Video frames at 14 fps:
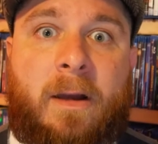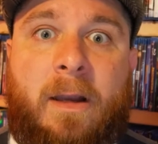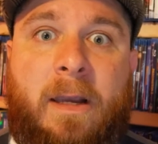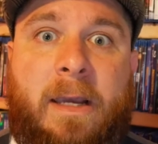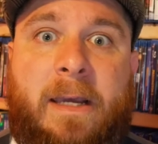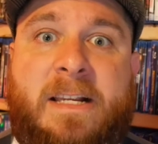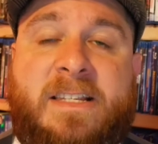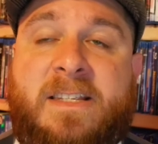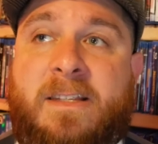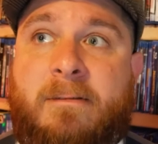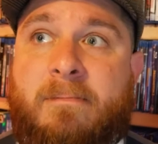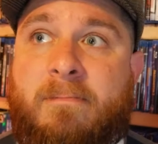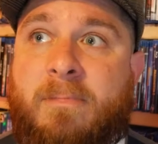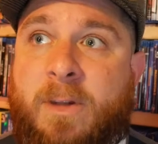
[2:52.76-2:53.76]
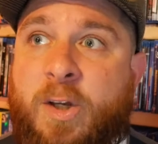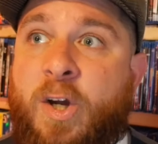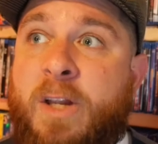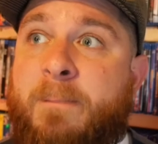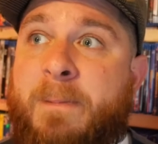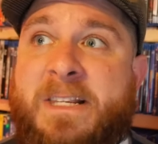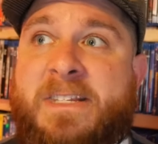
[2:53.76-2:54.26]
And it's
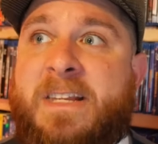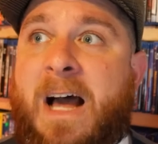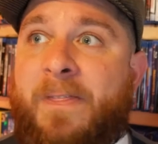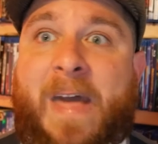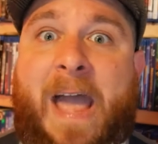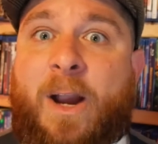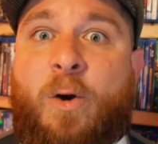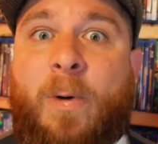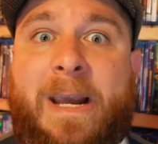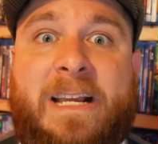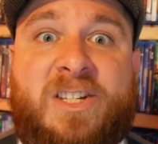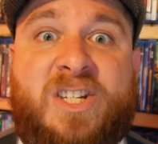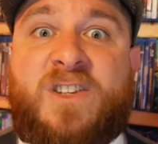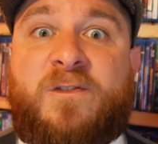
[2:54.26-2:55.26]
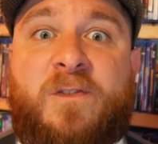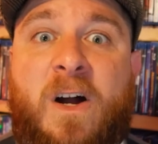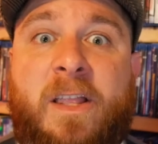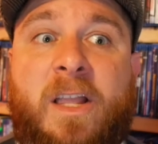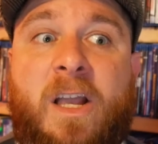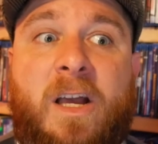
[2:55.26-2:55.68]
good, but it's not that great. It's just fun.